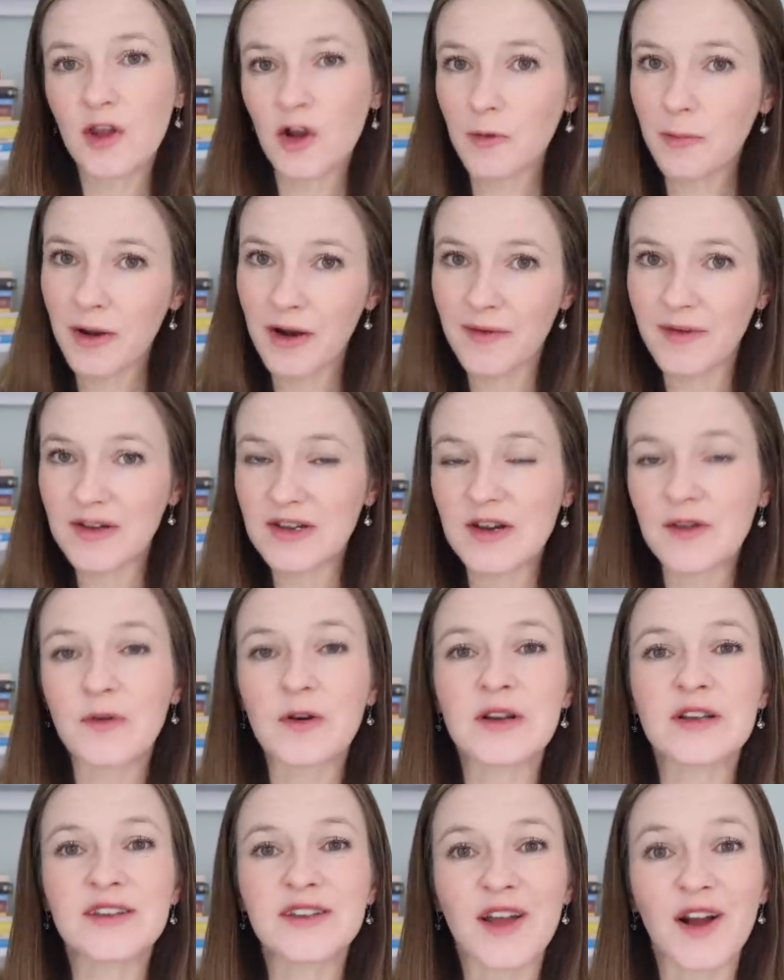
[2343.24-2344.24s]
a little bit of a
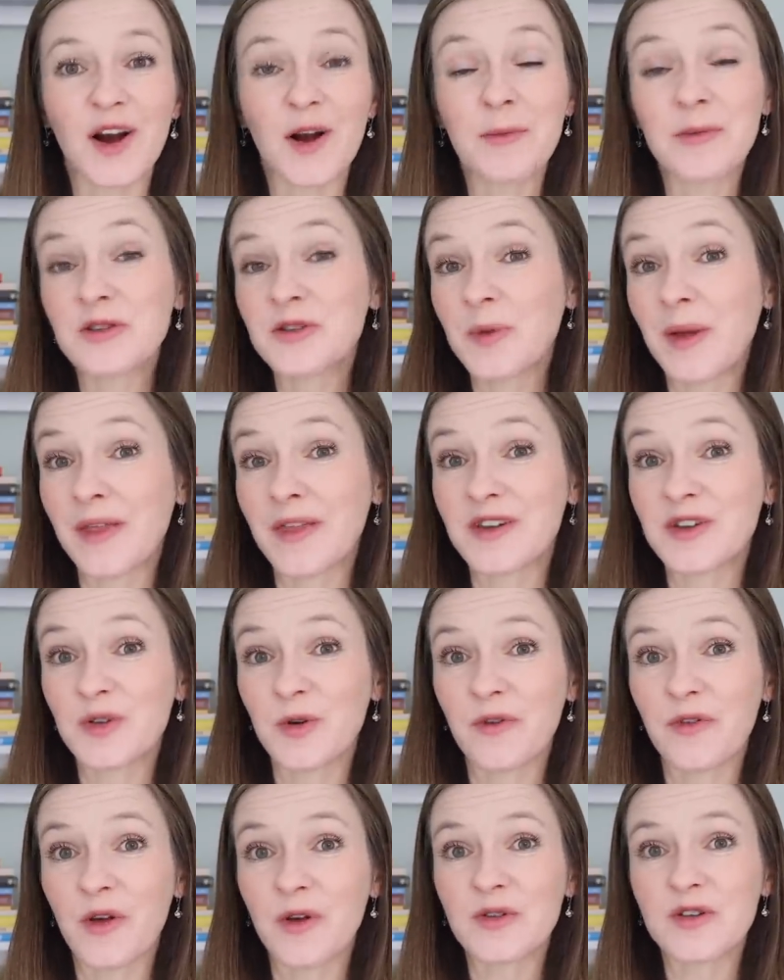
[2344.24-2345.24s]
difference there between the two
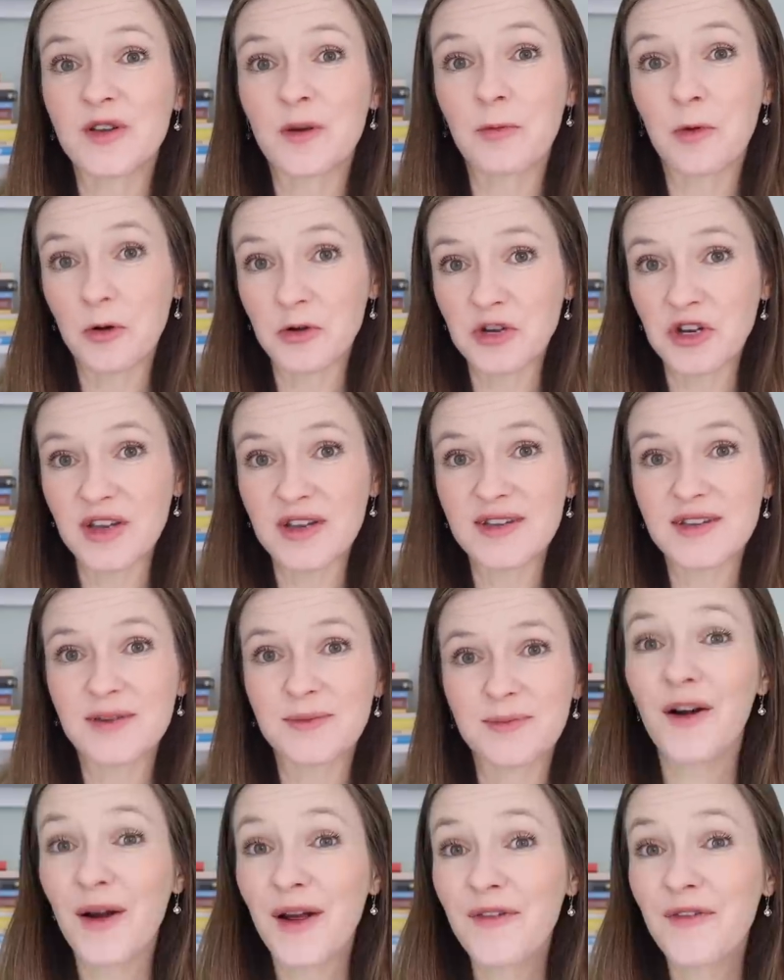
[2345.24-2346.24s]
of those approaches.
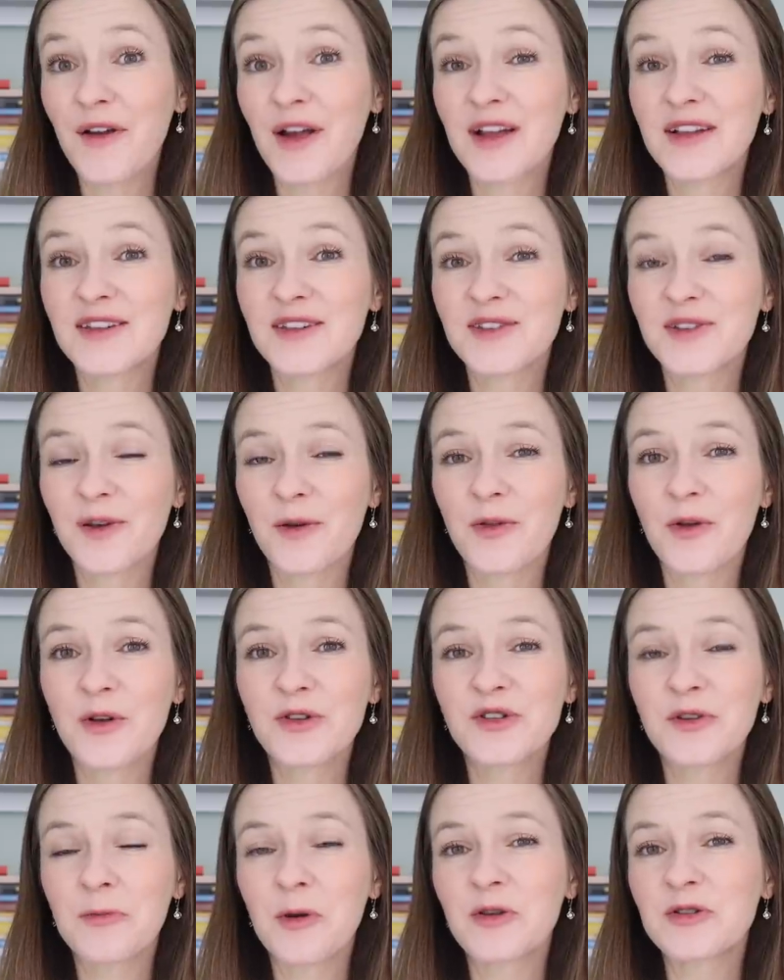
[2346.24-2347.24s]
All right, friends, so
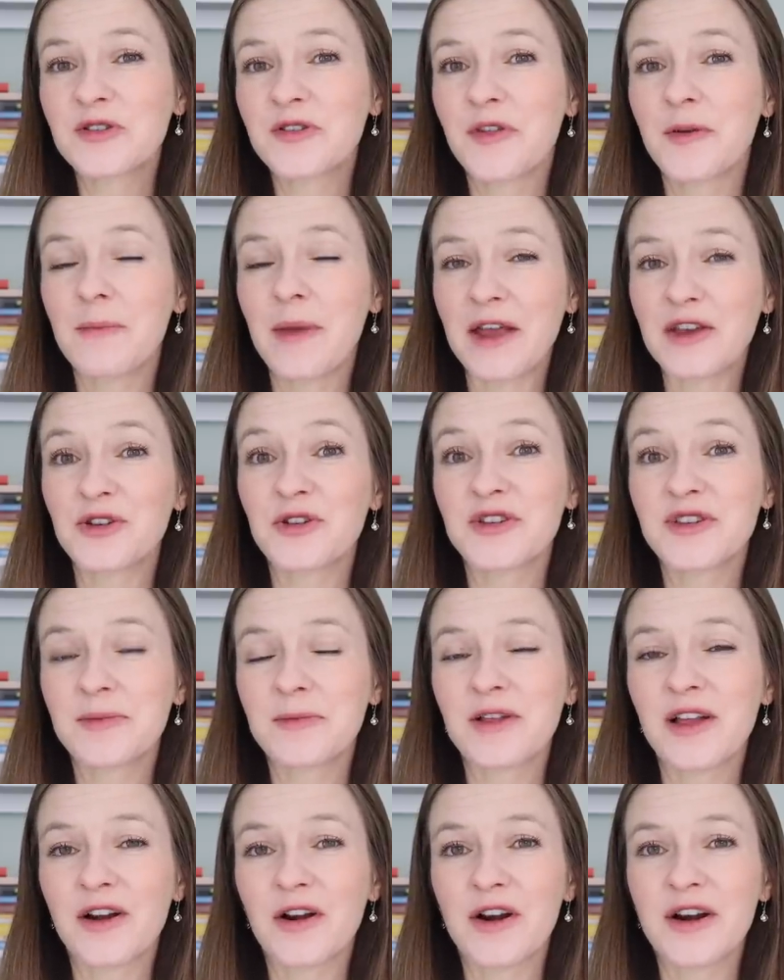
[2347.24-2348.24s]
those are most of the major
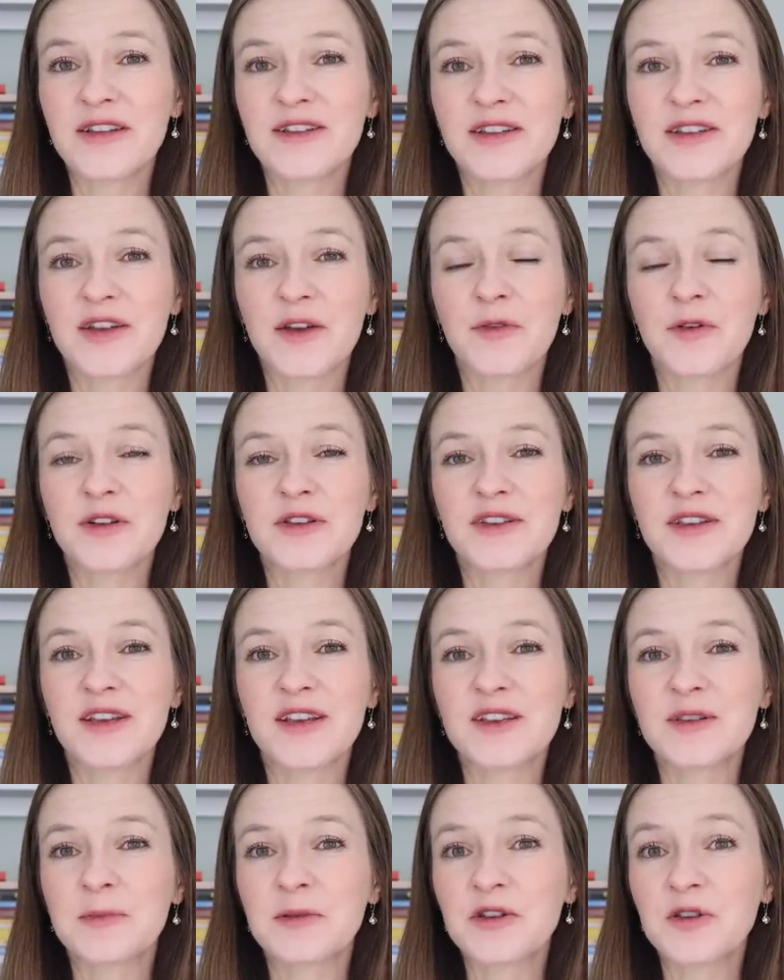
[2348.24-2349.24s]
similarities and
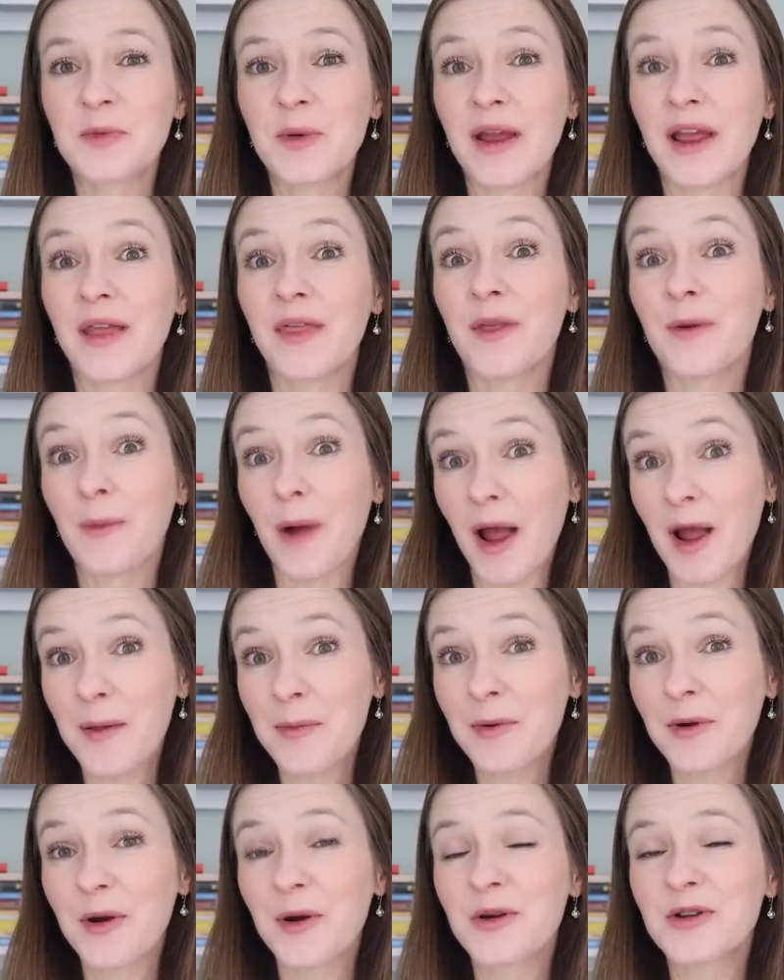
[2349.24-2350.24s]
differences between the RIE
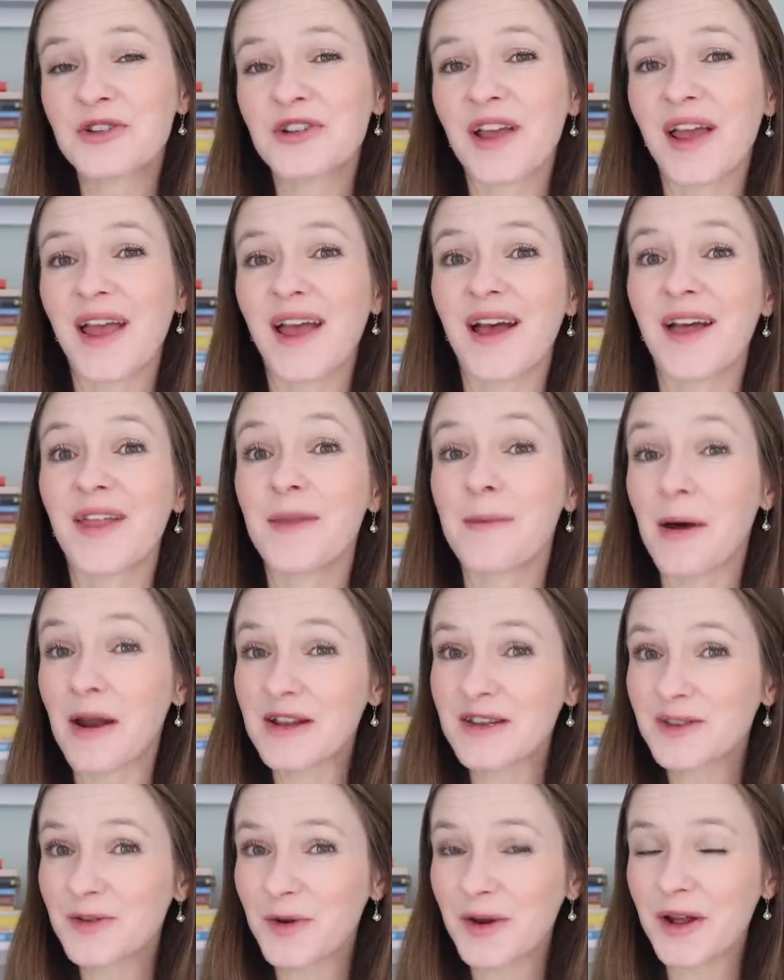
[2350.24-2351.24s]
approach and the
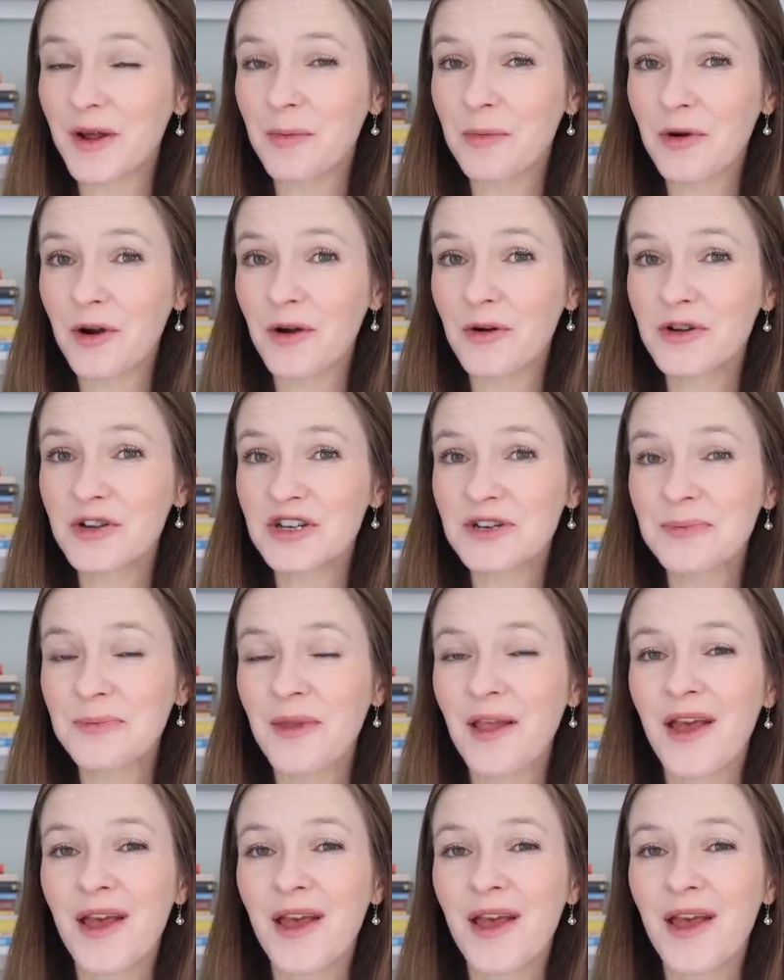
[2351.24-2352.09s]
Montessori approach.